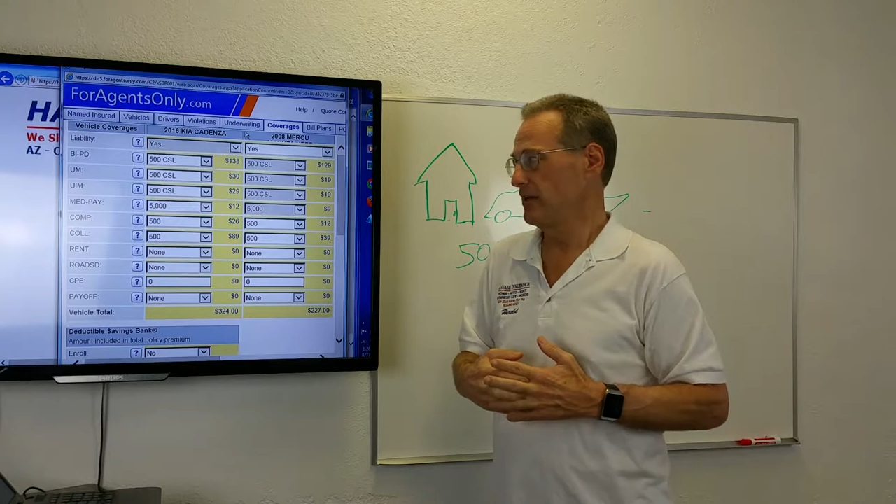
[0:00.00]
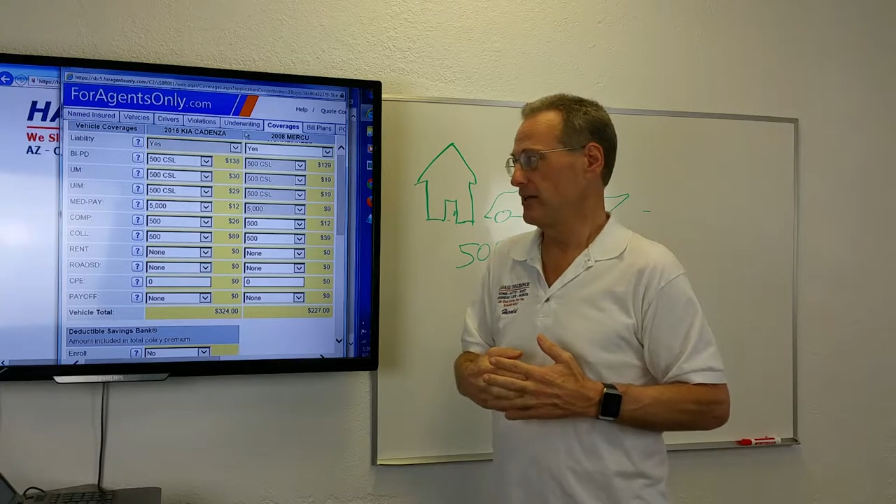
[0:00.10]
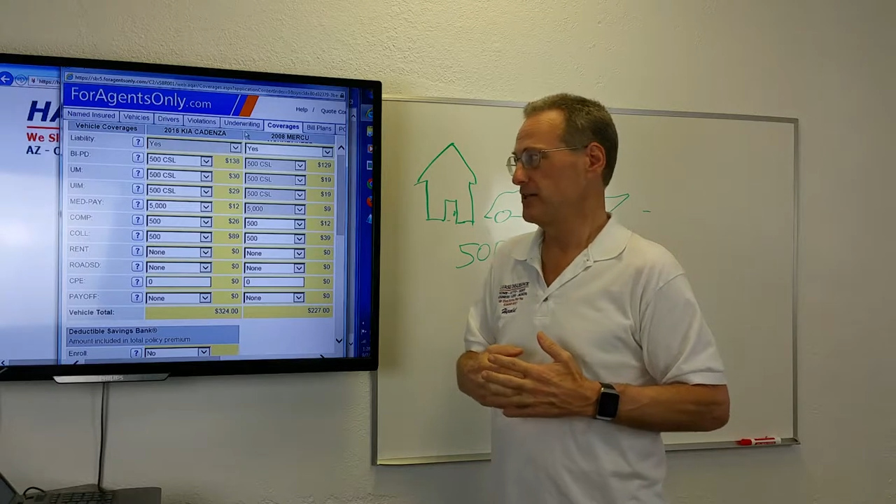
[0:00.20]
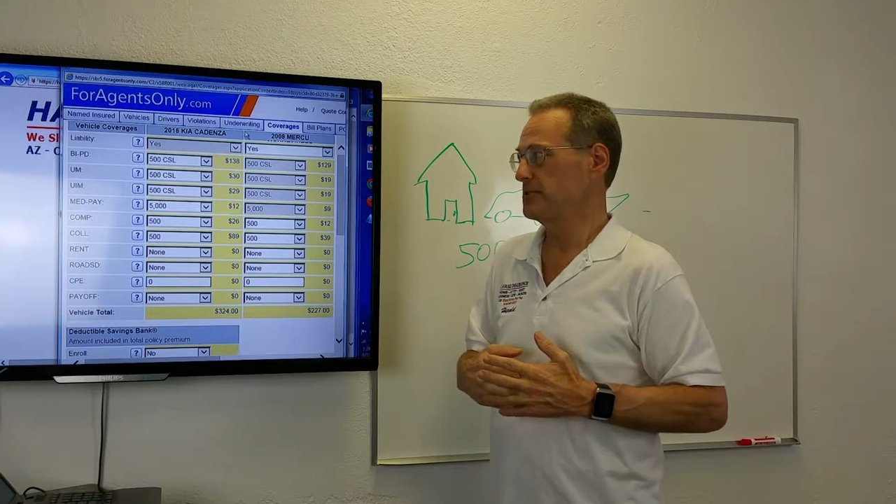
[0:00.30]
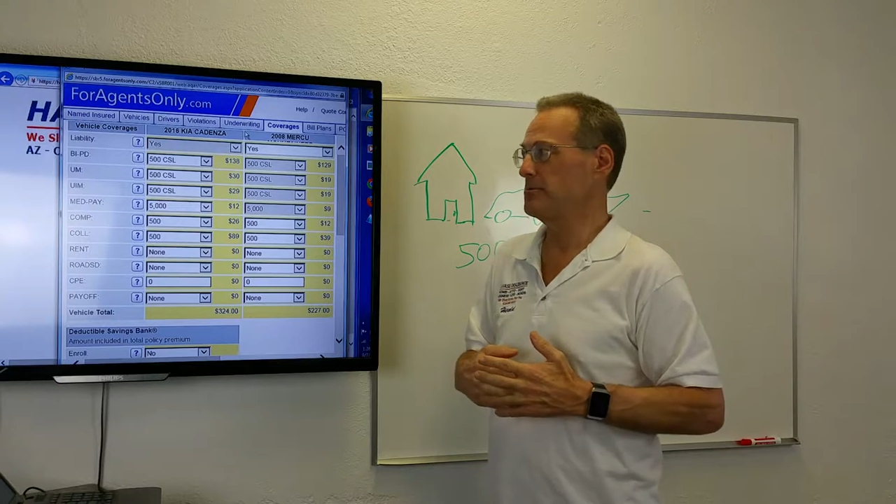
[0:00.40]

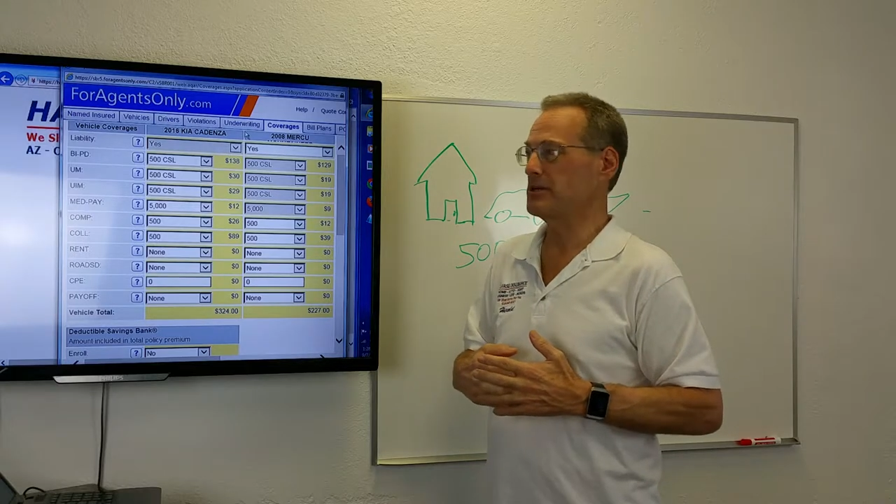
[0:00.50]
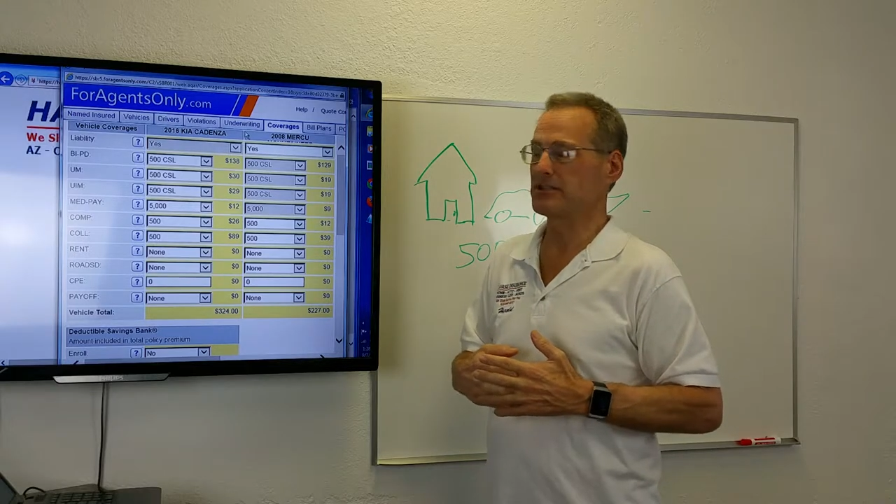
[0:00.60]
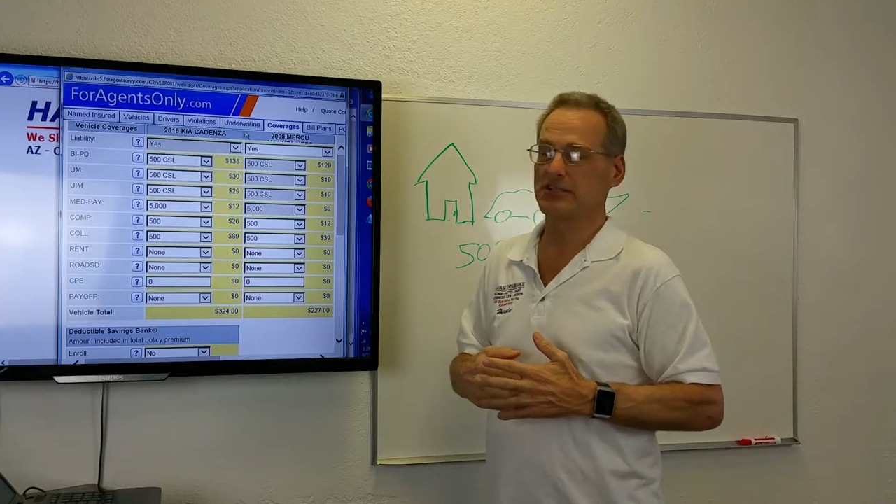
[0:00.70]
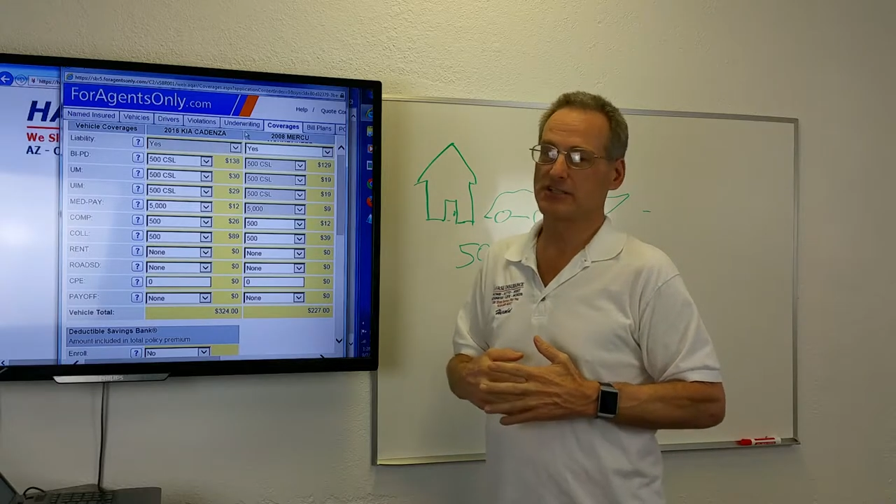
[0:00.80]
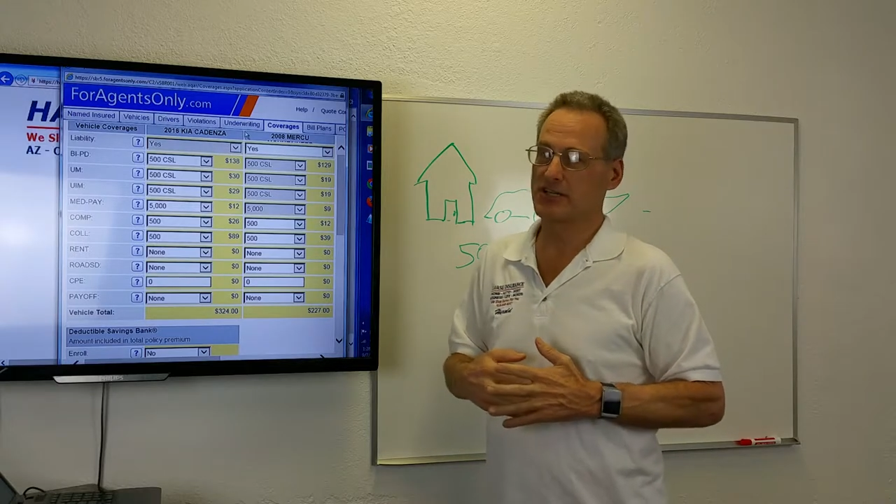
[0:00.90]
And
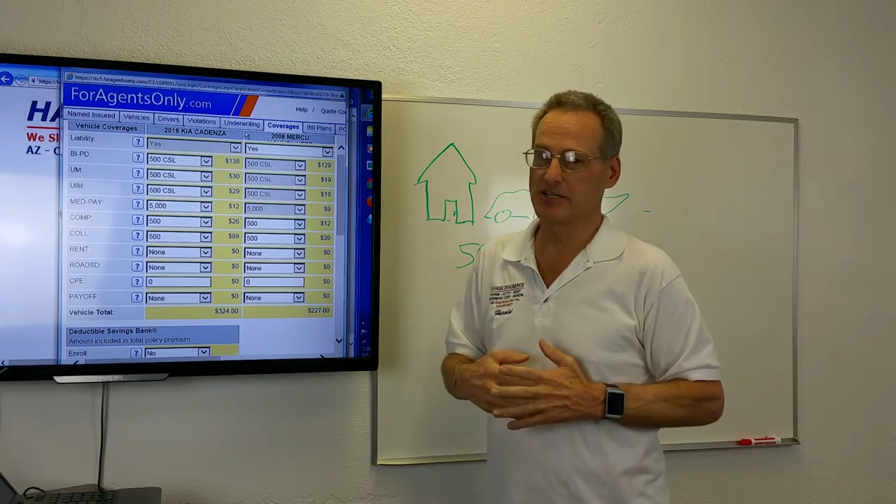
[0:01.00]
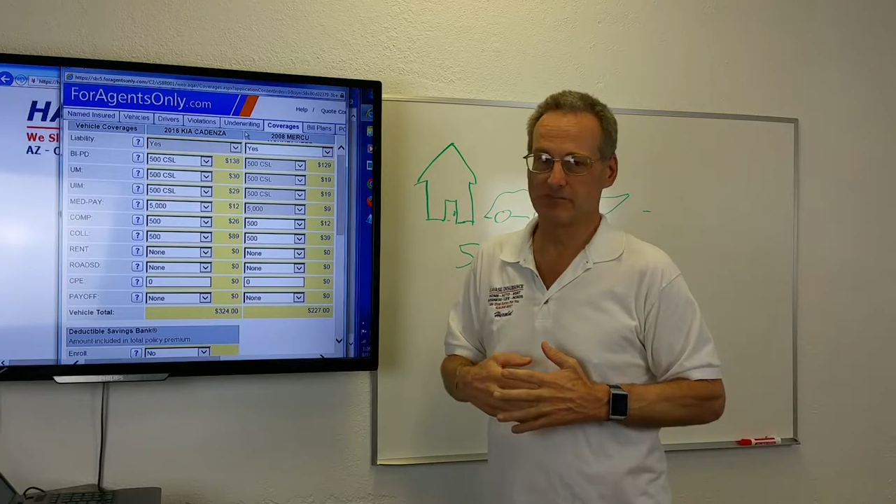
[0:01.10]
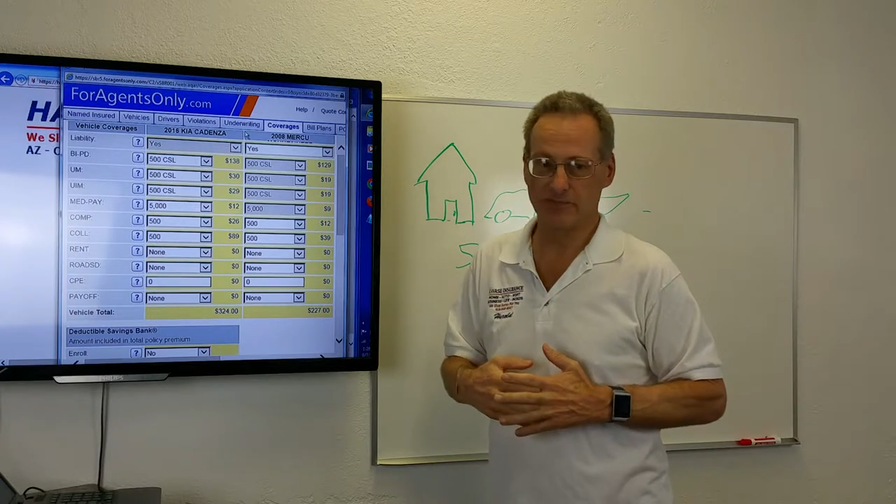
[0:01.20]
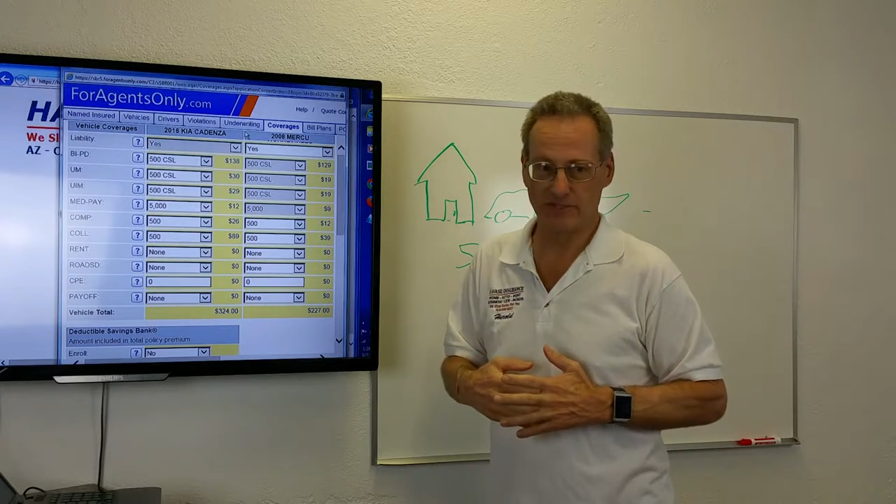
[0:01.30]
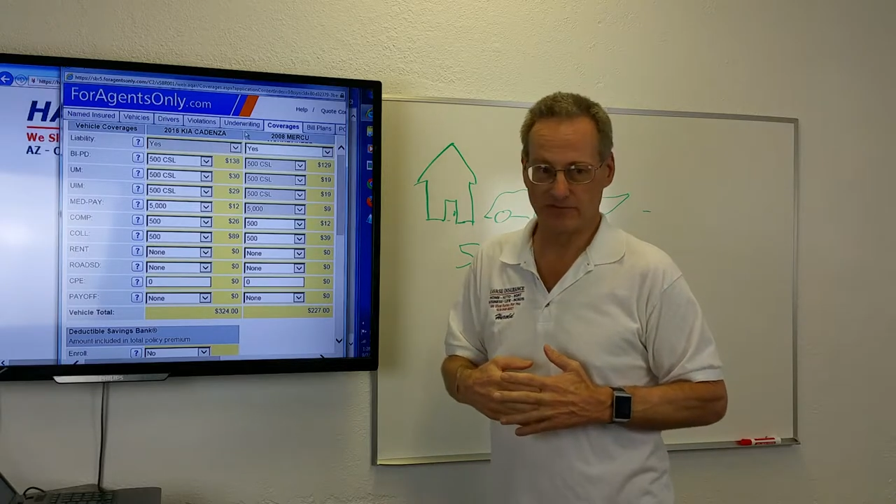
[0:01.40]
especially it's not gonna be